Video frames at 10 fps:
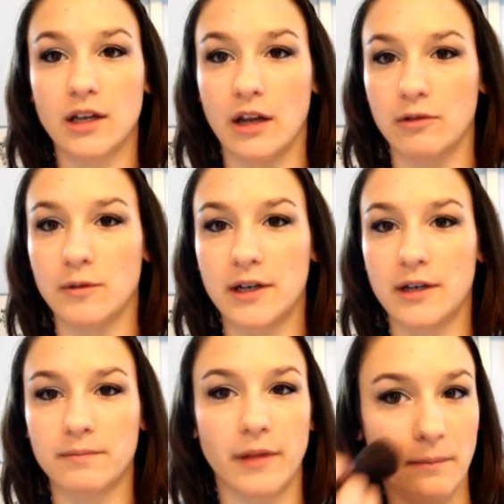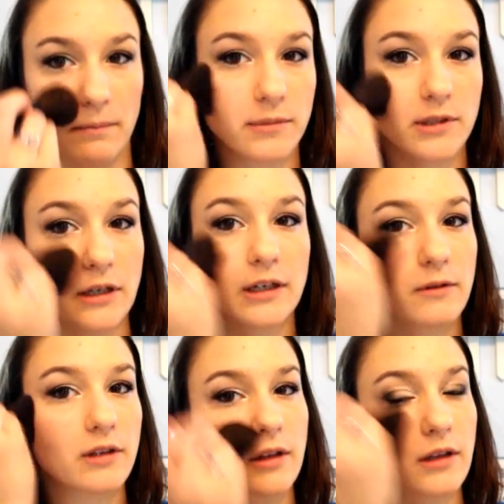it everywhere. I'm starting
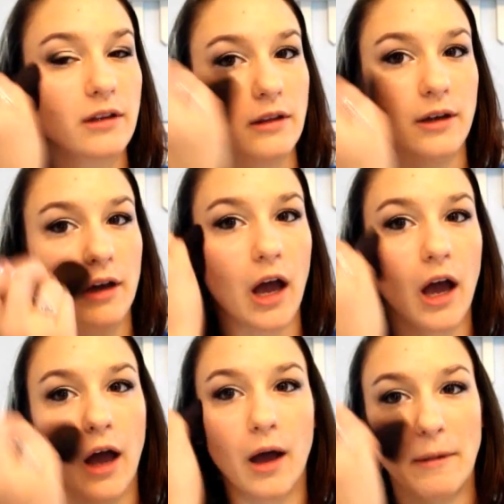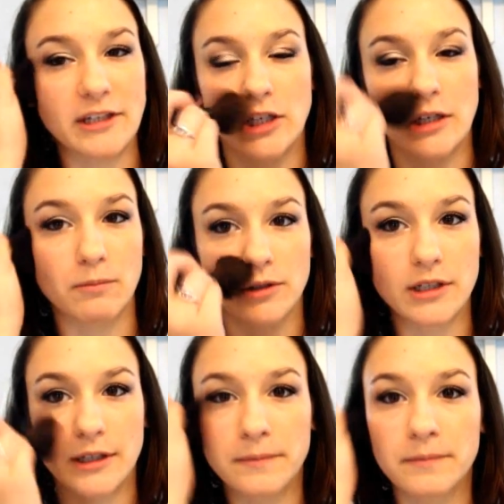with my
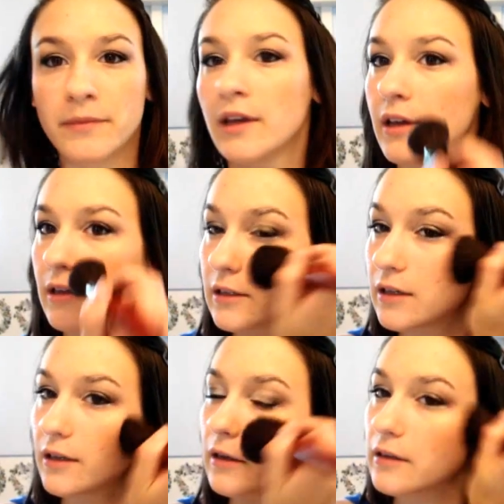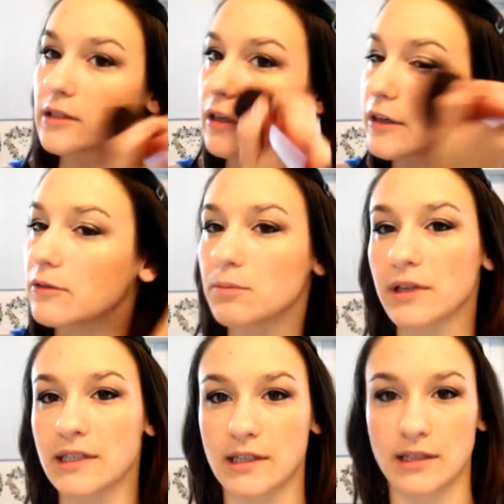cheekbones here, starting with
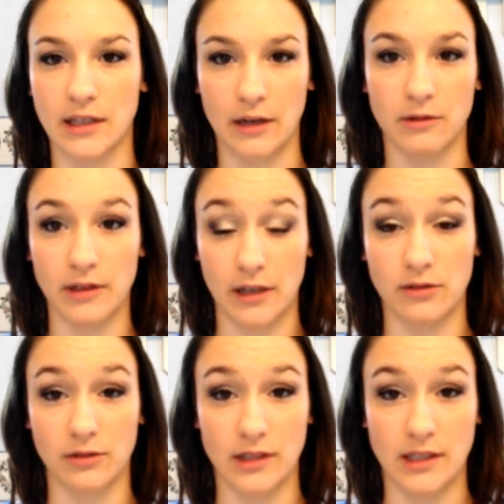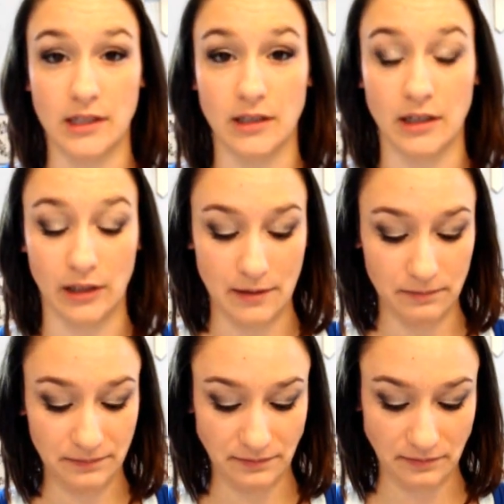places that I would naturally see sunlight.